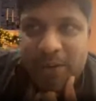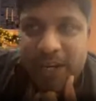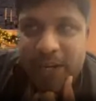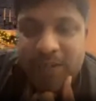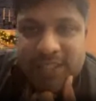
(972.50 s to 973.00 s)

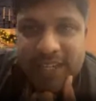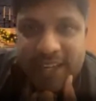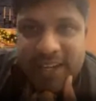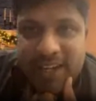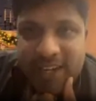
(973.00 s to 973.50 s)
what I was
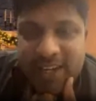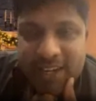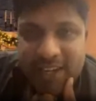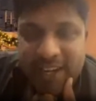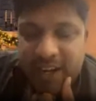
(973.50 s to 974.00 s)
saying,
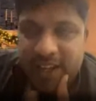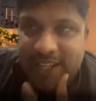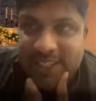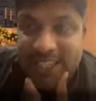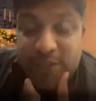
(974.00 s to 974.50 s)
Giri.
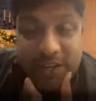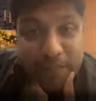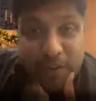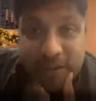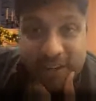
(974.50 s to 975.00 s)
That's very
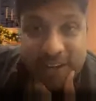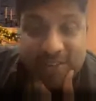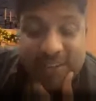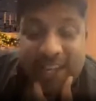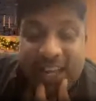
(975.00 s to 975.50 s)
important.